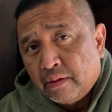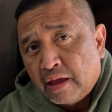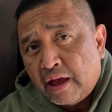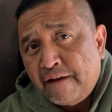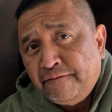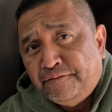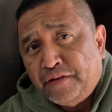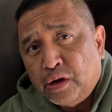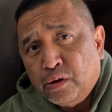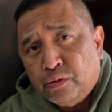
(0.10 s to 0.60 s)

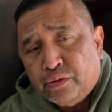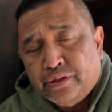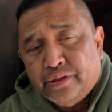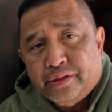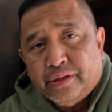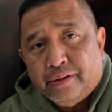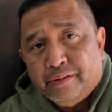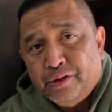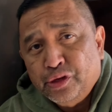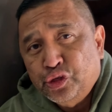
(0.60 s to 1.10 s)
Hey
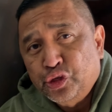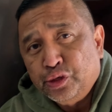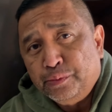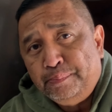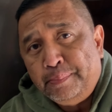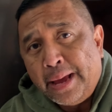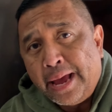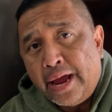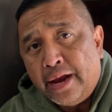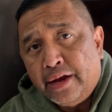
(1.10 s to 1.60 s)
folks, this is
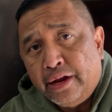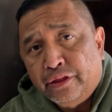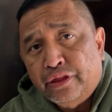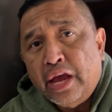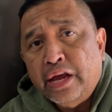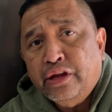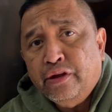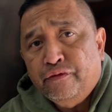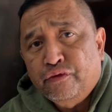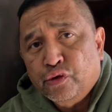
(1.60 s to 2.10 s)
Ben, and
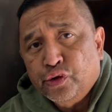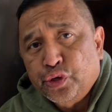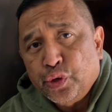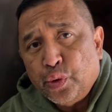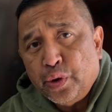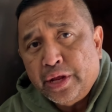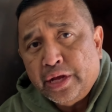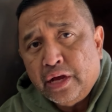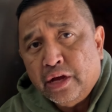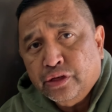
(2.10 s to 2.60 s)
thank you for
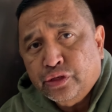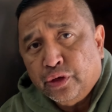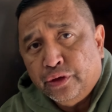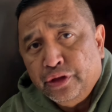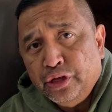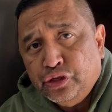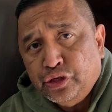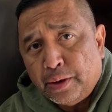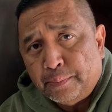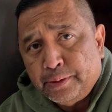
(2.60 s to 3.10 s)
joining us
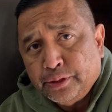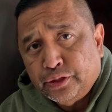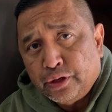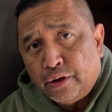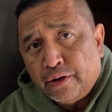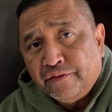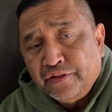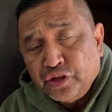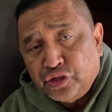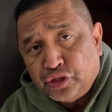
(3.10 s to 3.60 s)
on this
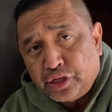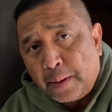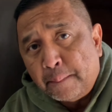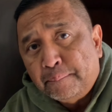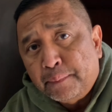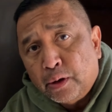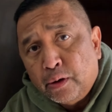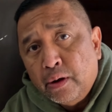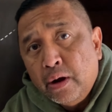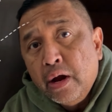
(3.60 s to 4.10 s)
episode of the
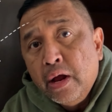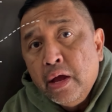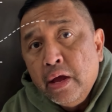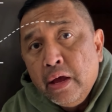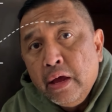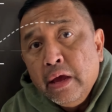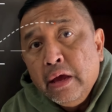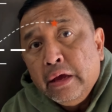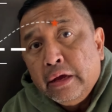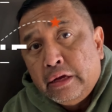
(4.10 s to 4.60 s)
Semper
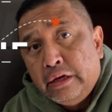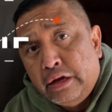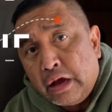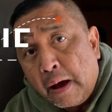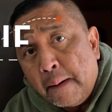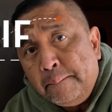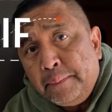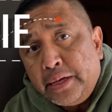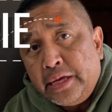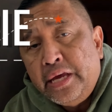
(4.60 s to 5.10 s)

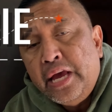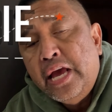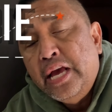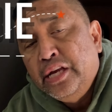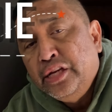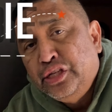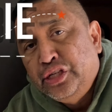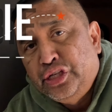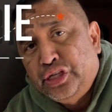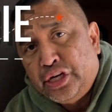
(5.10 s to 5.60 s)
Gumby
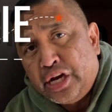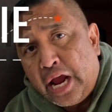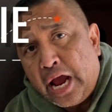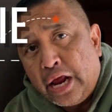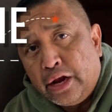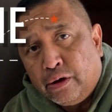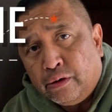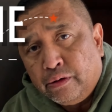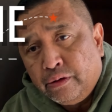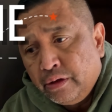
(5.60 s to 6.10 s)

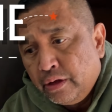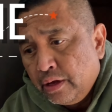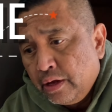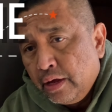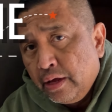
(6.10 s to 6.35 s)
channel.